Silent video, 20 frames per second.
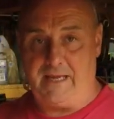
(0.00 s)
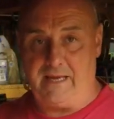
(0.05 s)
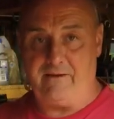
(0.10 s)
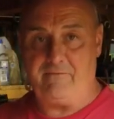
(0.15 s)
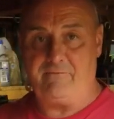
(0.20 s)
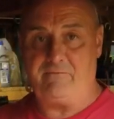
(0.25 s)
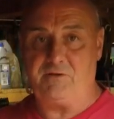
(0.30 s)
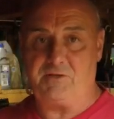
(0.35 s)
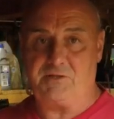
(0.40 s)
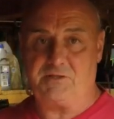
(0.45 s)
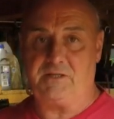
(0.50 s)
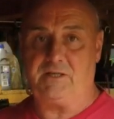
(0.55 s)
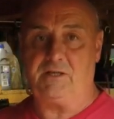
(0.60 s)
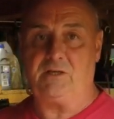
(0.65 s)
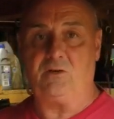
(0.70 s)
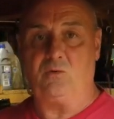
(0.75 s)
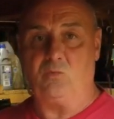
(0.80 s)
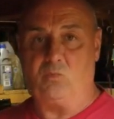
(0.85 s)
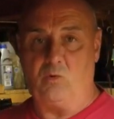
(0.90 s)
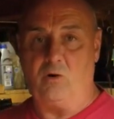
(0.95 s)
every
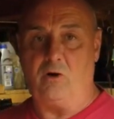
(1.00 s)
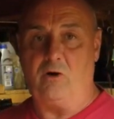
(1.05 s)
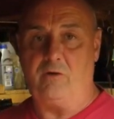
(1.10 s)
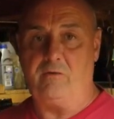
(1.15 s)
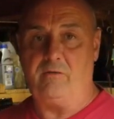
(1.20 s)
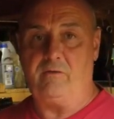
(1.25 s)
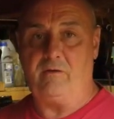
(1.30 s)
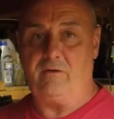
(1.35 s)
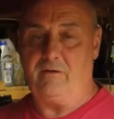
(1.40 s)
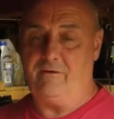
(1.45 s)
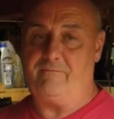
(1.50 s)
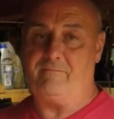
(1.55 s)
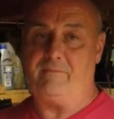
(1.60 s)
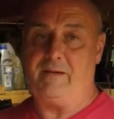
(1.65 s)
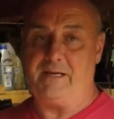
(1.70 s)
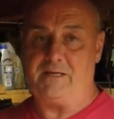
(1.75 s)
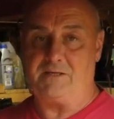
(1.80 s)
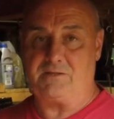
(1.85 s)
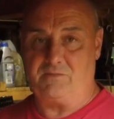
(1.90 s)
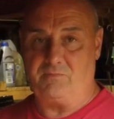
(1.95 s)
single one of
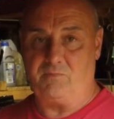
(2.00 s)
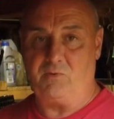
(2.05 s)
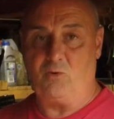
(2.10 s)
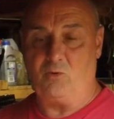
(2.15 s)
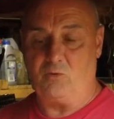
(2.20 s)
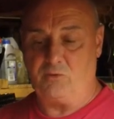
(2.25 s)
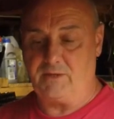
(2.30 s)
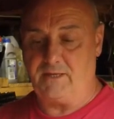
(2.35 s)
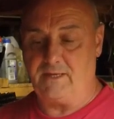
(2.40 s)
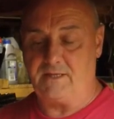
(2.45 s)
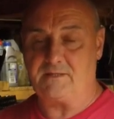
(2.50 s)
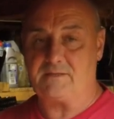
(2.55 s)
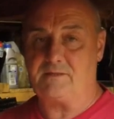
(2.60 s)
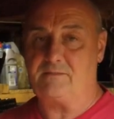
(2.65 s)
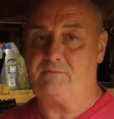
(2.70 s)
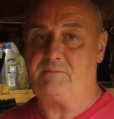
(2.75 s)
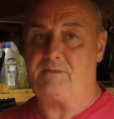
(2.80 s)
my supporters,